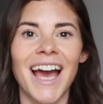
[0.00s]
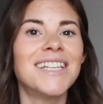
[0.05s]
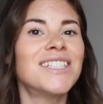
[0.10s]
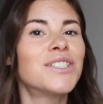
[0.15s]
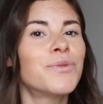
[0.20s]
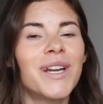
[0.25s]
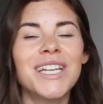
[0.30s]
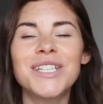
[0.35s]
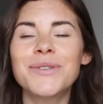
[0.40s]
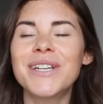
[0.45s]
And
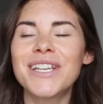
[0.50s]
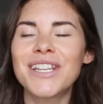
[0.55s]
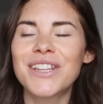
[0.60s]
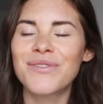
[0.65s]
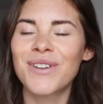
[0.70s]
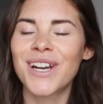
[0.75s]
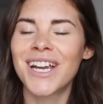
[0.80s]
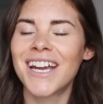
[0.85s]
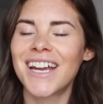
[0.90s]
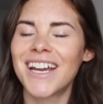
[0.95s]

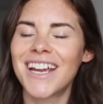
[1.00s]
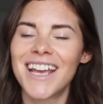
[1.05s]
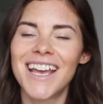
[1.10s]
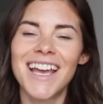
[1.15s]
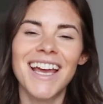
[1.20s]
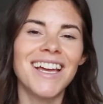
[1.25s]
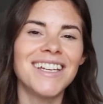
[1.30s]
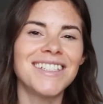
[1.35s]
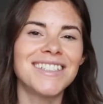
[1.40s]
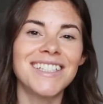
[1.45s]
2023
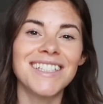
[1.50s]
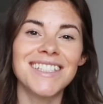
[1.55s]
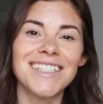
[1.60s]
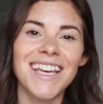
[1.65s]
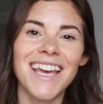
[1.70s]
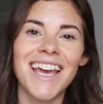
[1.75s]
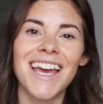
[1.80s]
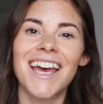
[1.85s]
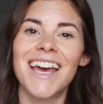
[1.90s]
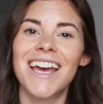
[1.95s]
is the
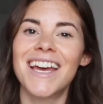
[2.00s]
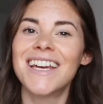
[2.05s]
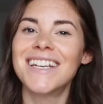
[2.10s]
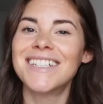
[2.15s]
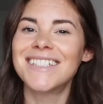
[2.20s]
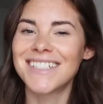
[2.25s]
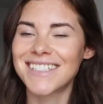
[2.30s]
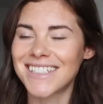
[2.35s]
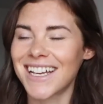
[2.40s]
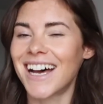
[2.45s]
year
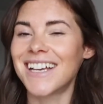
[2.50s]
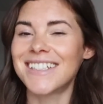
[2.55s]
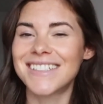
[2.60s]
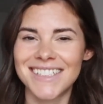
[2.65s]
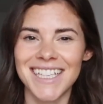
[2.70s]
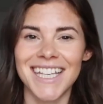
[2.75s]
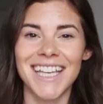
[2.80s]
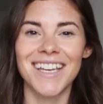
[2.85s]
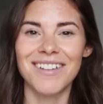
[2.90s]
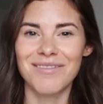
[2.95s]
to start
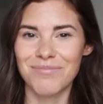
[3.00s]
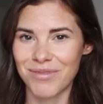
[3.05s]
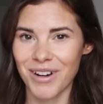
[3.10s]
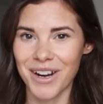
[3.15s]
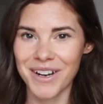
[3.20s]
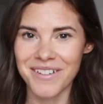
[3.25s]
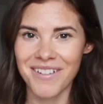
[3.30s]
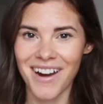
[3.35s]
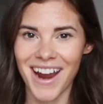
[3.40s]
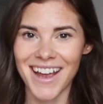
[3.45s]
seeing
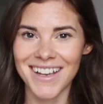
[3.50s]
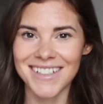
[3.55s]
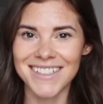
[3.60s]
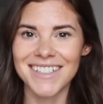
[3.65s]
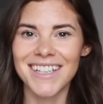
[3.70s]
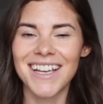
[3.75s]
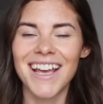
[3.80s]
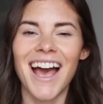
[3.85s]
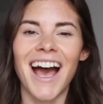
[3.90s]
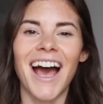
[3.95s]
progress.